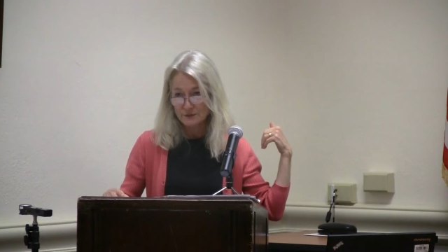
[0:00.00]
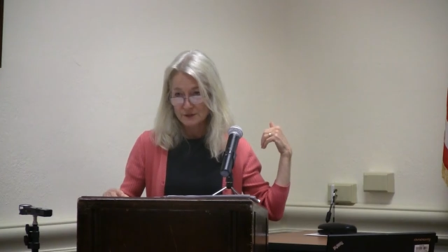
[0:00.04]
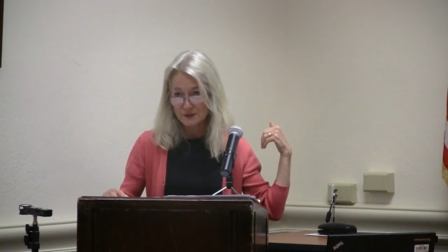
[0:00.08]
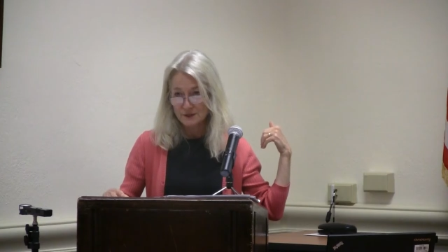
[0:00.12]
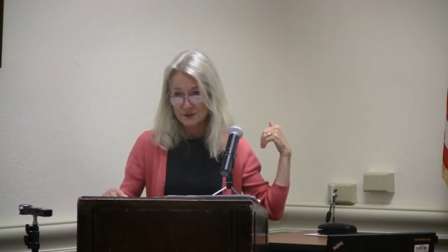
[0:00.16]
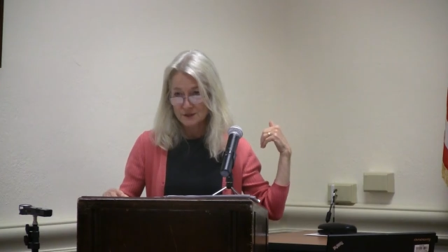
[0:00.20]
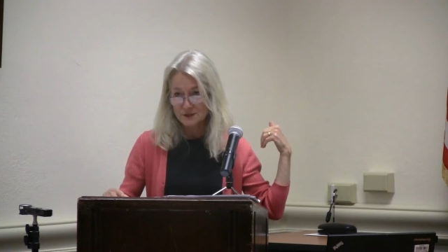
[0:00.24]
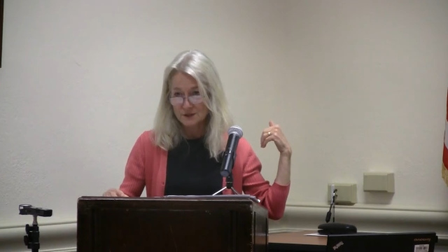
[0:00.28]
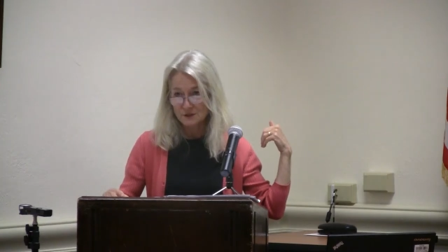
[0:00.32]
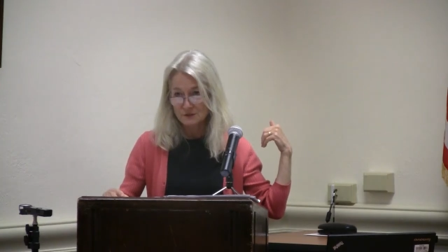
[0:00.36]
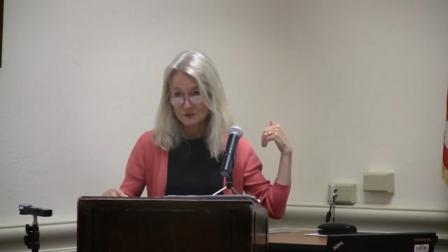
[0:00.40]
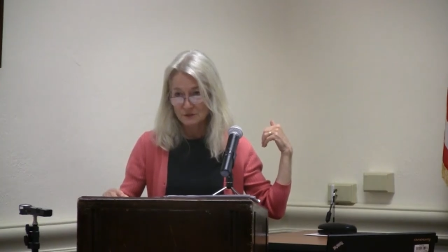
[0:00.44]
of it
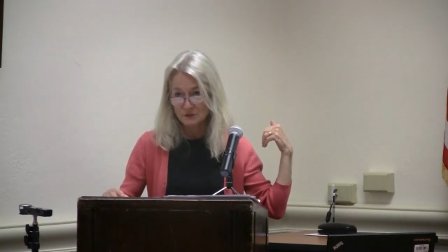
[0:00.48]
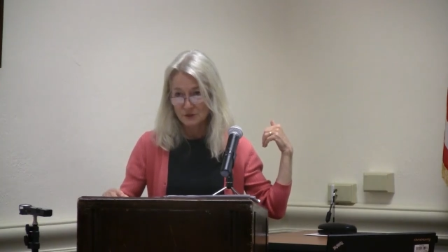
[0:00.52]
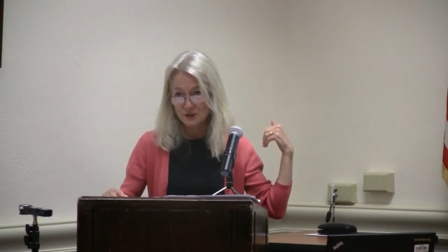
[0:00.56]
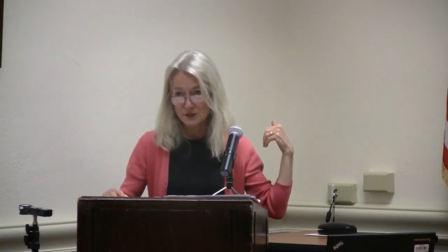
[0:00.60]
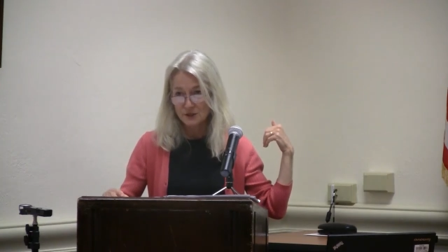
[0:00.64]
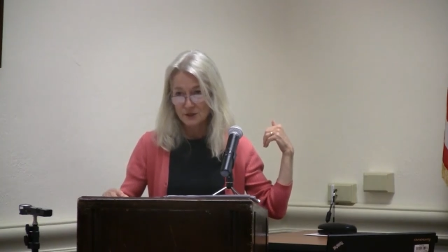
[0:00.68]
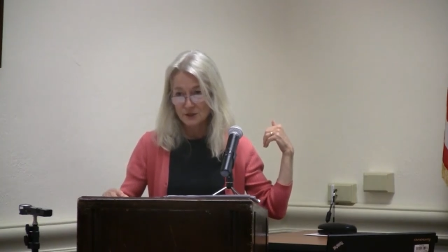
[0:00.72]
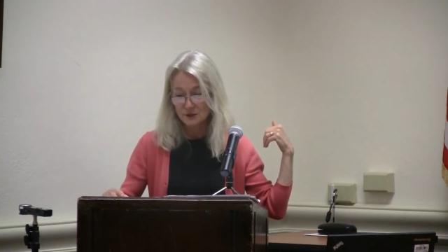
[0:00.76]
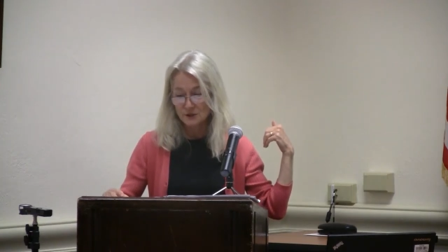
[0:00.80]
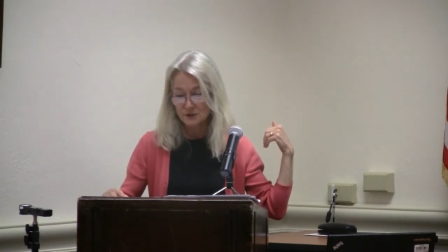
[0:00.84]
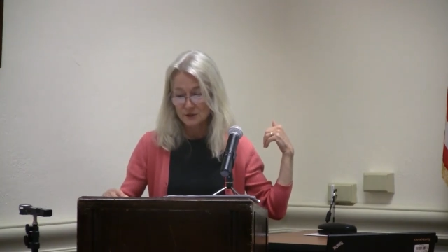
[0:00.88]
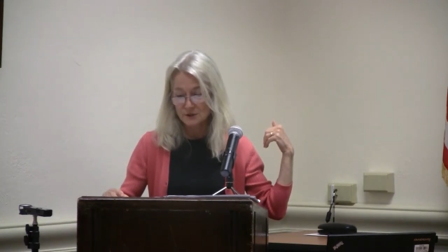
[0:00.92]
is over
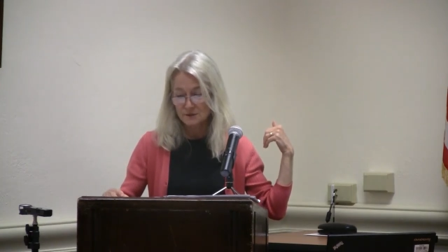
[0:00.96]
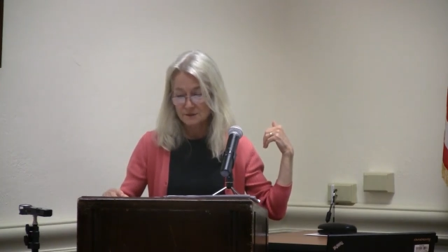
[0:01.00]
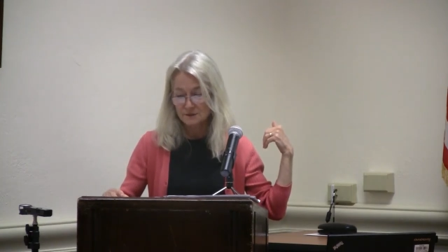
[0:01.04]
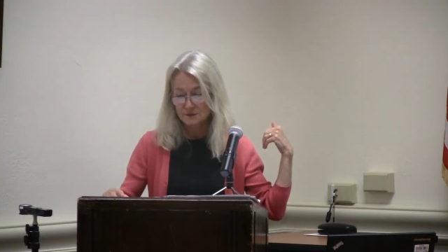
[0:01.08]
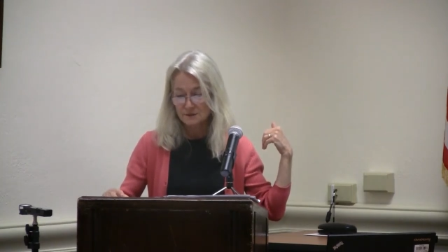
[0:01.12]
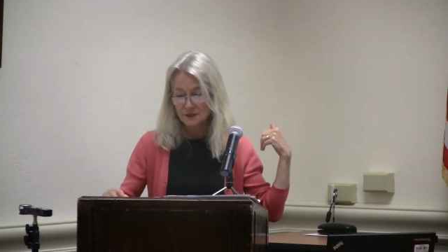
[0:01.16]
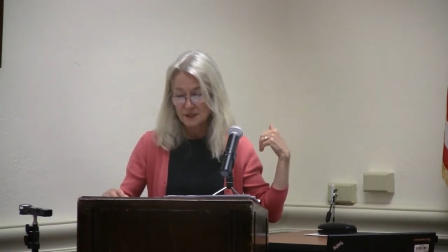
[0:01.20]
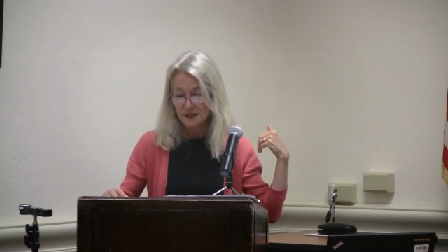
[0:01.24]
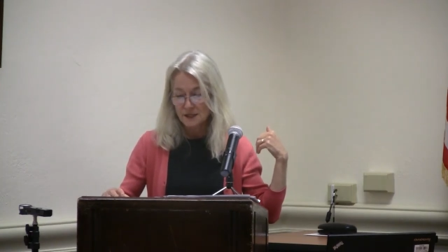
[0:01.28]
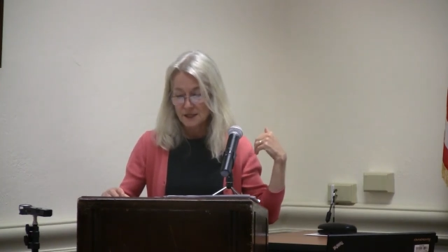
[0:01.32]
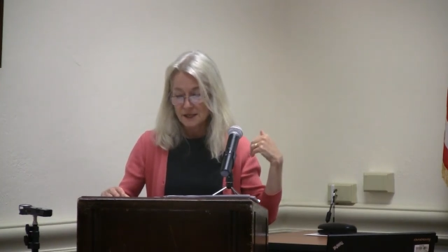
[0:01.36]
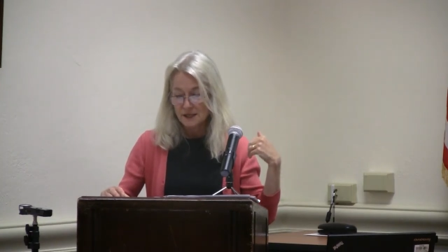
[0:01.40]
here.
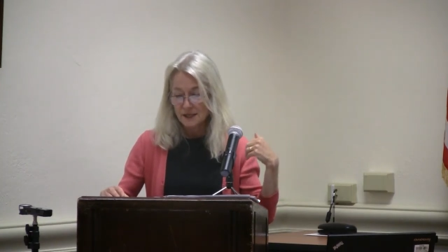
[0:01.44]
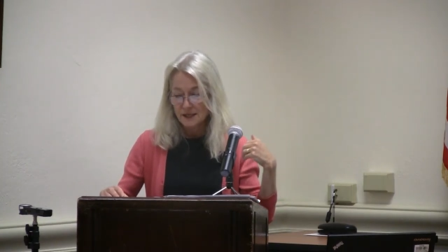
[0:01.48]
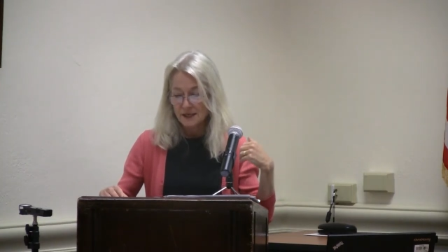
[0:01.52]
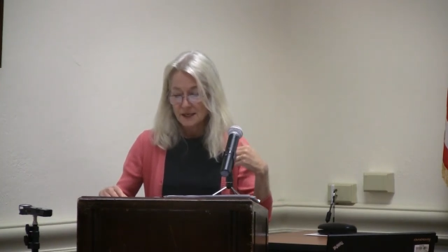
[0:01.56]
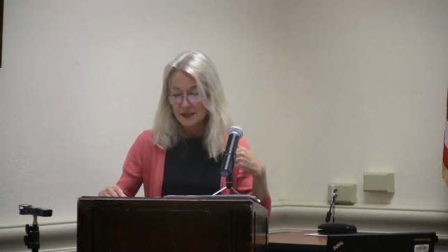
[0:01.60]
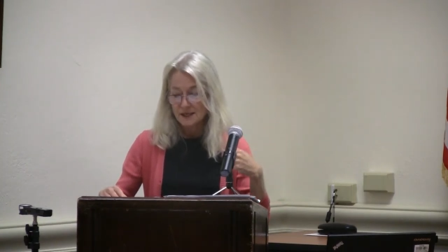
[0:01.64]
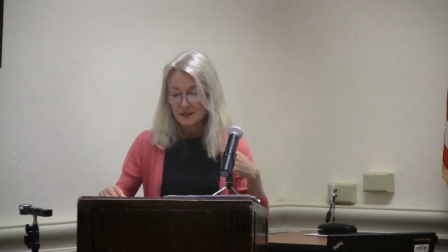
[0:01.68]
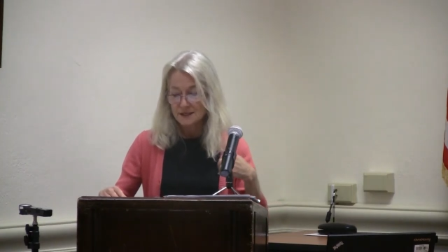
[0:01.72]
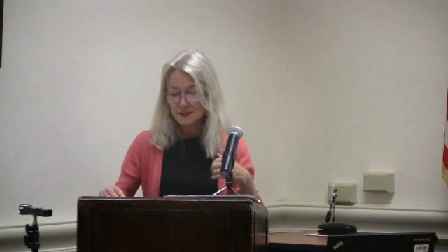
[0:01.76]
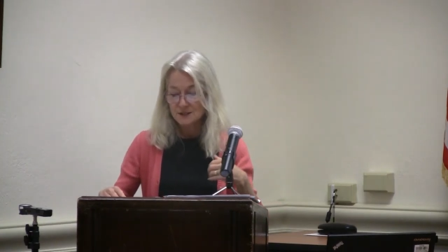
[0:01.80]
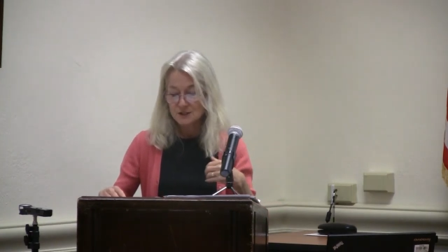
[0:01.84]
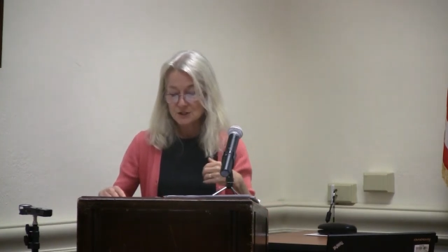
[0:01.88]

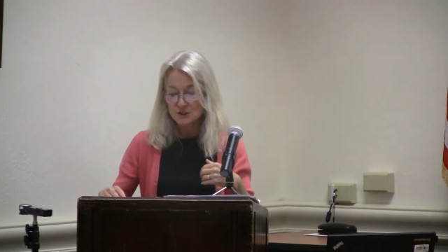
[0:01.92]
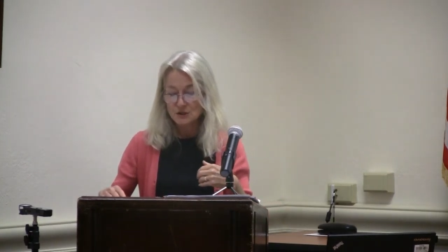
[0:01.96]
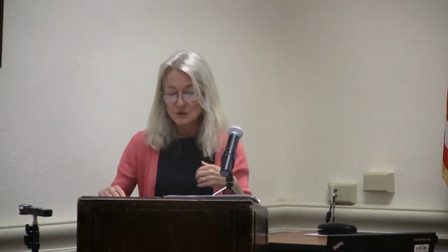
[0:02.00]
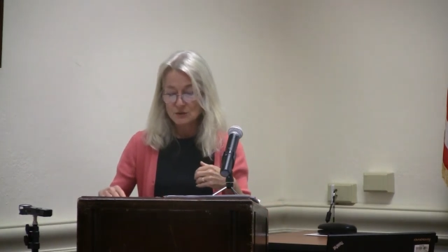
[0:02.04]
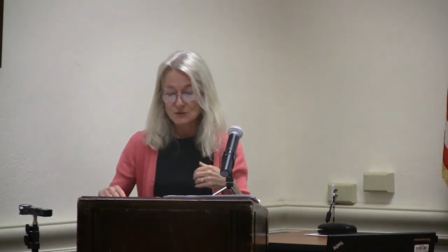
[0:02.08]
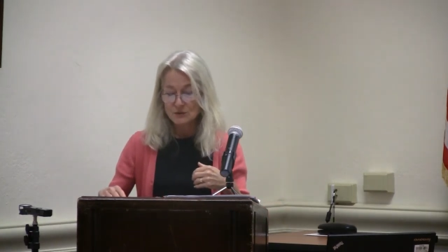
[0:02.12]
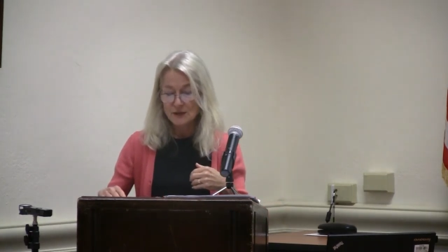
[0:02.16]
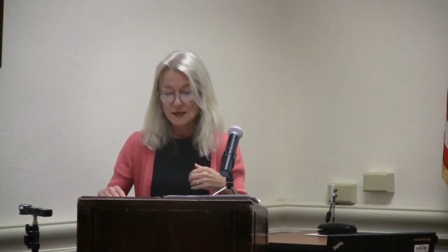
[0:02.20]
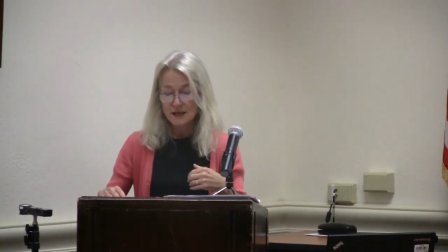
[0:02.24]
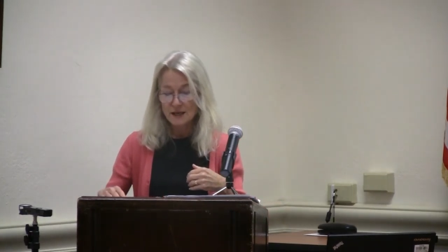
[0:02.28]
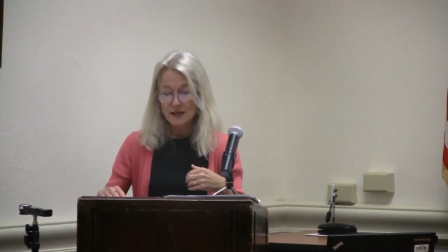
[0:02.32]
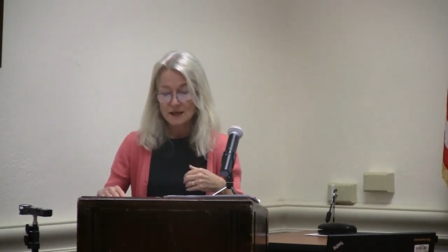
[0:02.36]
And
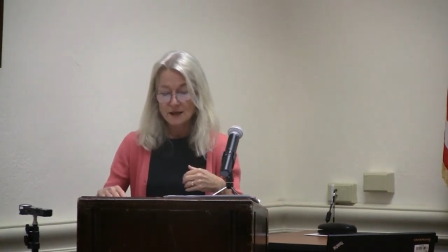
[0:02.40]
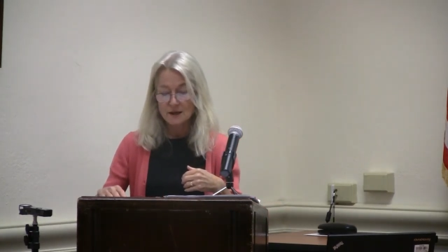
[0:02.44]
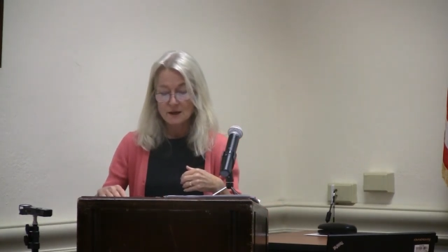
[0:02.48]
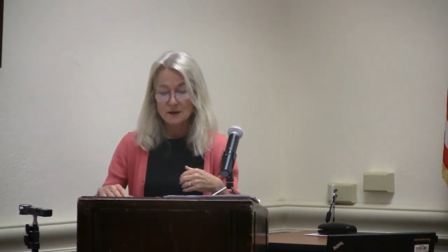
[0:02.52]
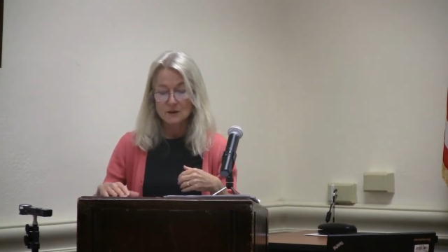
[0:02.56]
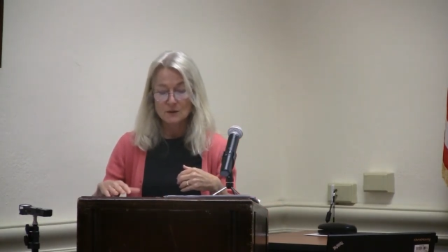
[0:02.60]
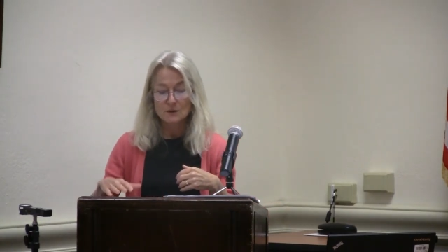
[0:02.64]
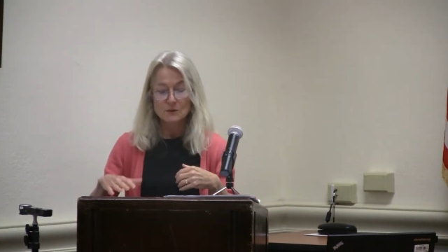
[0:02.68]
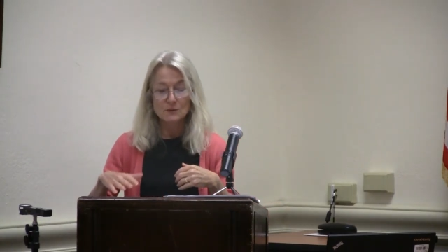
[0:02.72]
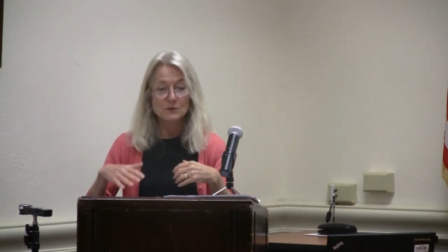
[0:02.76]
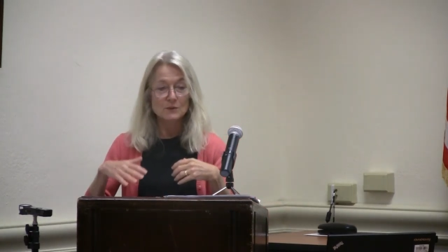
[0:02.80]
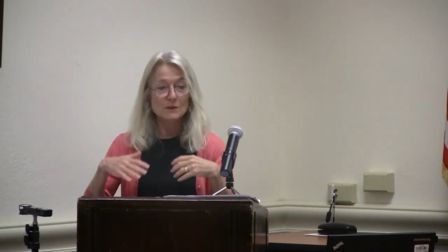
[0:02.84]
so
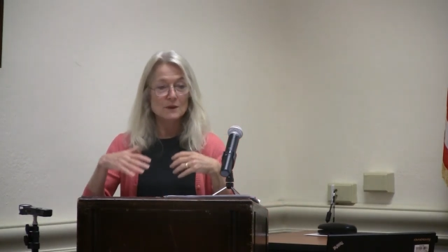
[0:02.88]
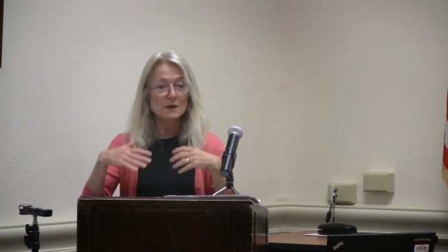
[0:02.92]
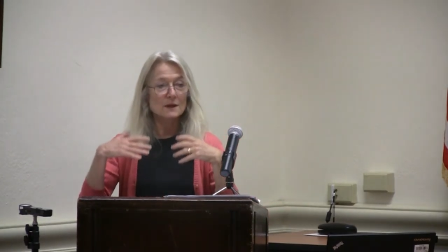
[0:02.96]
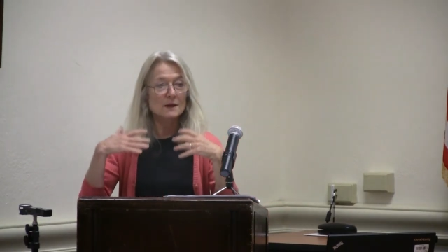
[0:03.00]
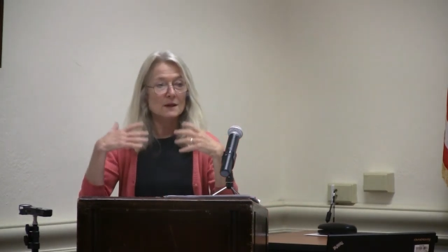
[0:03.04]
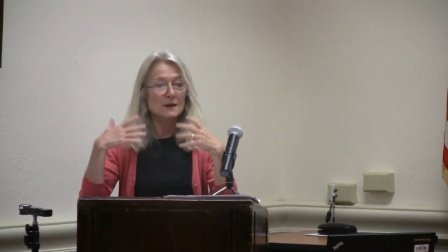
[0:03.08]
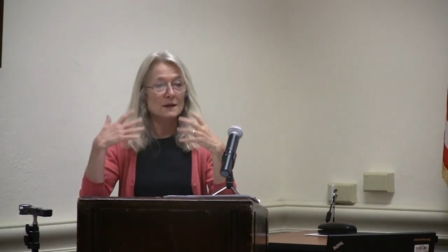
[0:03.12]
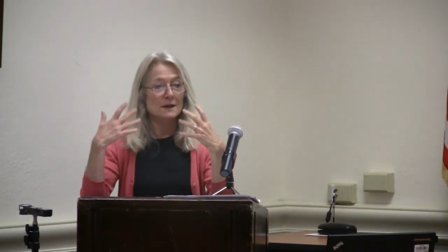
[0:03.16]
now,